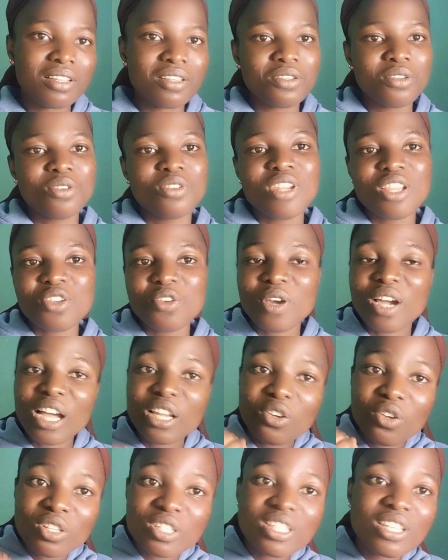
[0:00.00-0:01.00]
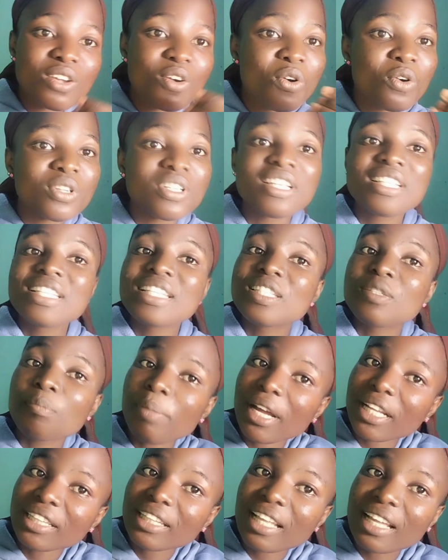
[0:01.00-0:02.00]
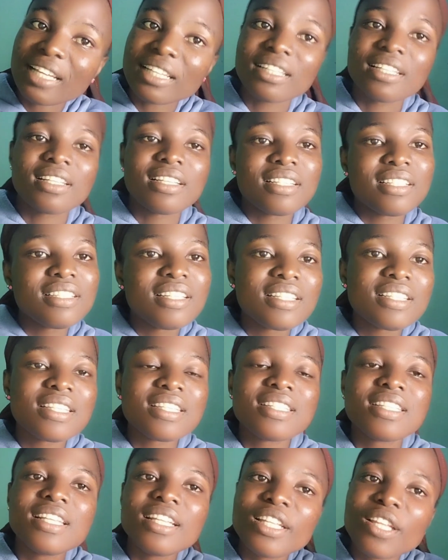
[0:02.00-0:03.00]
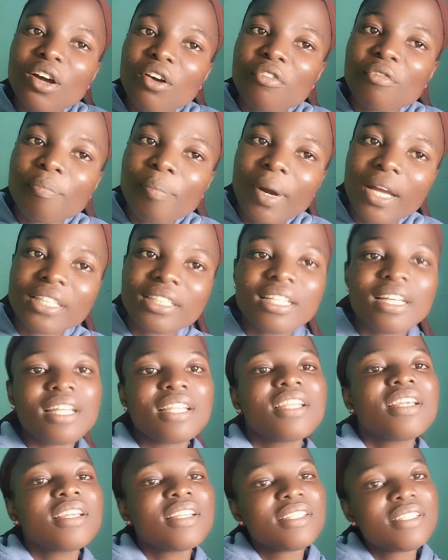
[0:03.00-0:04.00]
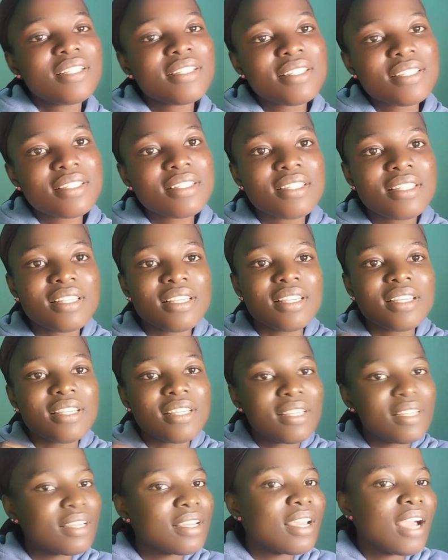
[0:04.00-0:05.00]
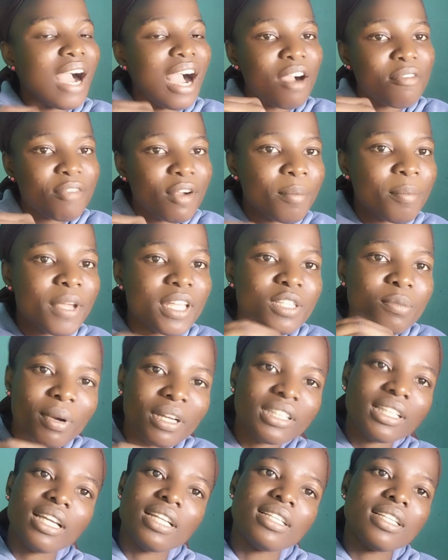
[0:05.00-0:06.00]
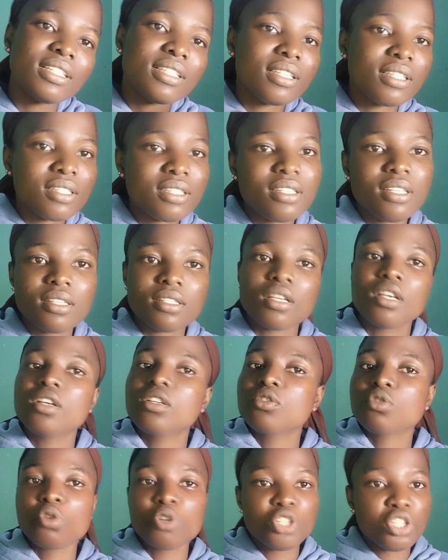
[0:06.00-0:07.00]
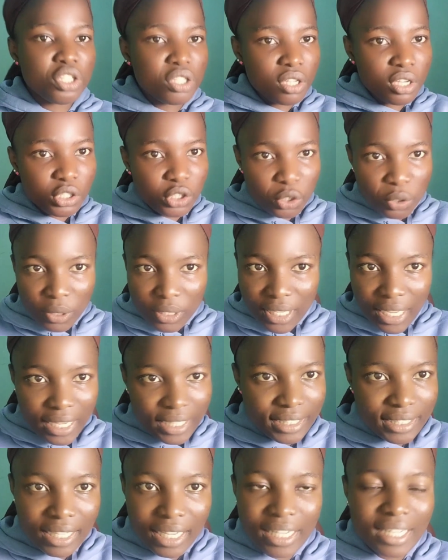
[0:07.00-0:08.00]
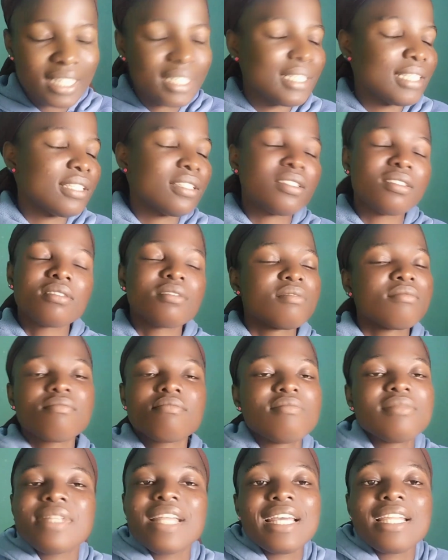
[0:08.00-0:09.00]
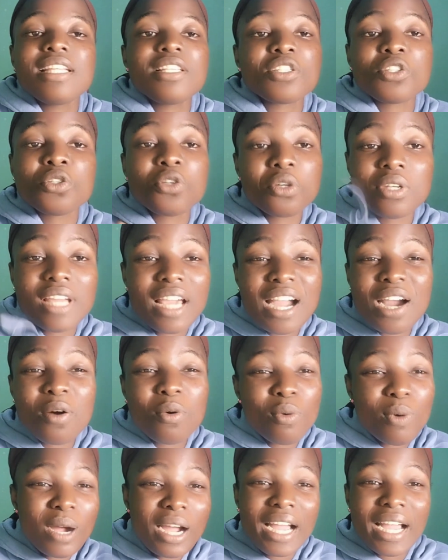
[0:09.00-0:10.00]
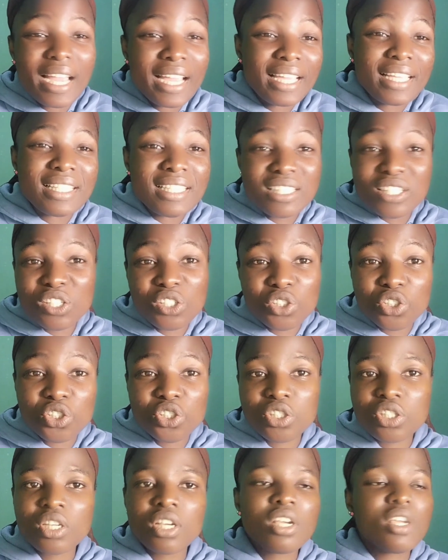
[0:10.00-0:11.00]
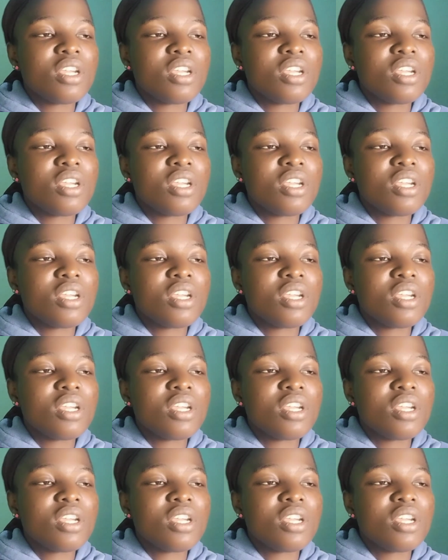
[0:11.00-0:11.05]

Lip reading: You cannot say, oh, this is pattern, this is the love pattern, this is the alphabet pattern, this is the. So it is not done like that. That is not how I teach.